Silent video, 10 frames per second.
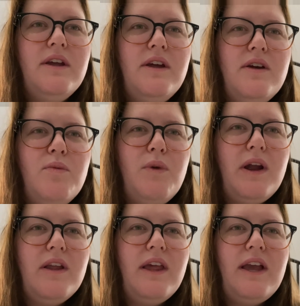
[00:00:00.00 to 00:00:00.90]
where
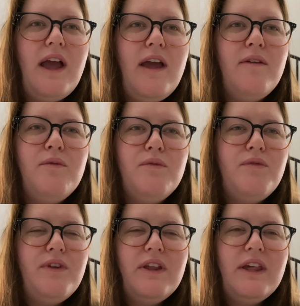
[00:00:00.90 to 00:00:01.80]
like I
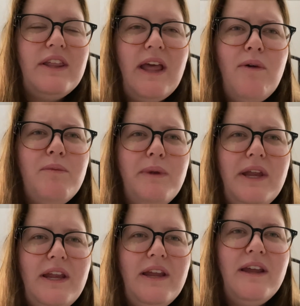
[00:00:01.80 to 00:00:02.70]
feel like that would
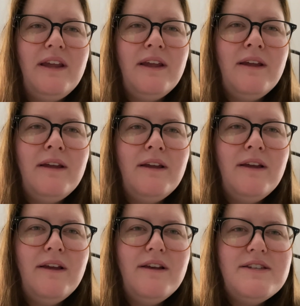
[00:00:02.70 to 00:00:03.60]
be
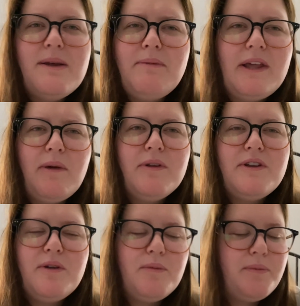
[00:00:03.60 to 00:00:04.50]
something I would
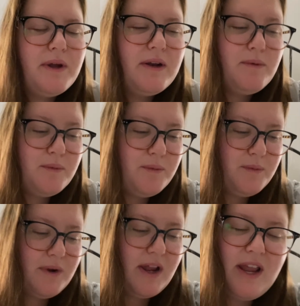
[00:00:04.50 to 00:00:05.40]
do, but
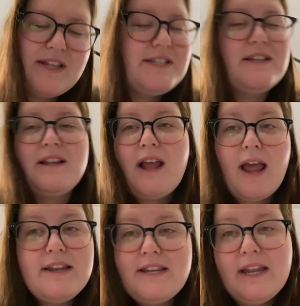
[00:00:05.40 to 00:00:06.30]
it's I did